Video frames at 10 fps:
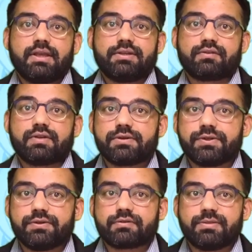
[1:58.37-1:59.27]
does not
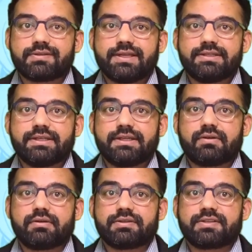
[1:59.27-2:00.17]
use misleading
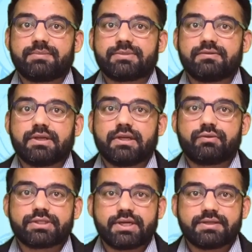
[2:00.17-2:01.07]
or deceptive
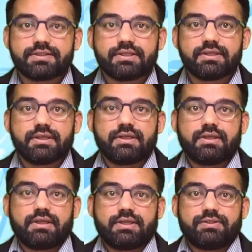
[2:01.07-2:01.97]
advertising,
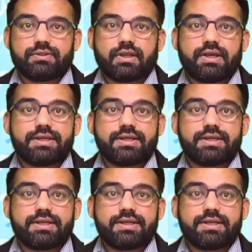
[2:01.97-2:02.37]
utilize